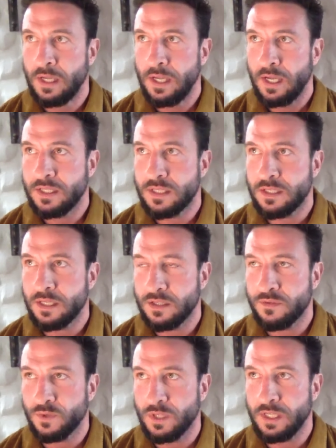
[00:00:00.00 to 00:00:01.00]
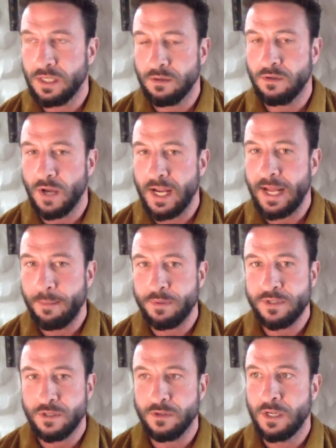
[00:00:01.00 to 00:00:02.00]
it's it's really a great
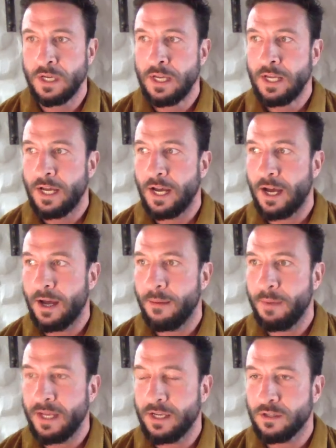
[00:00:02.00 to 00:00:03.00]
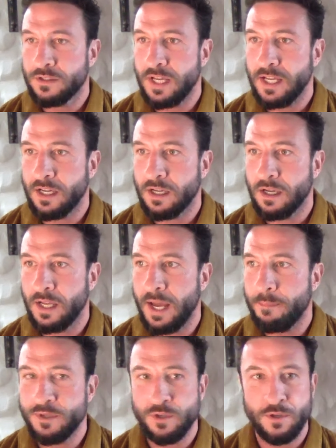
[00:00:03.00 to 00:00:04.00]
episode um, and it'll take a, an
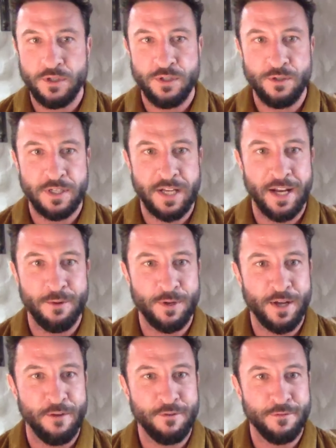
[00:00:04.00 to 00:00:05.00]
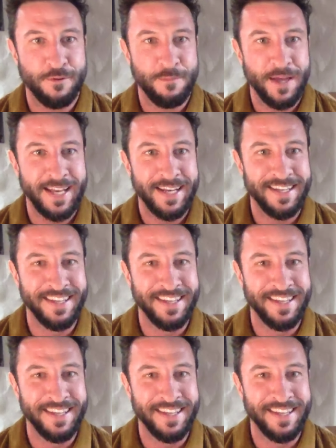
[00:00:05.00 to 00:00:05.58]
episode or two to kind of recover from that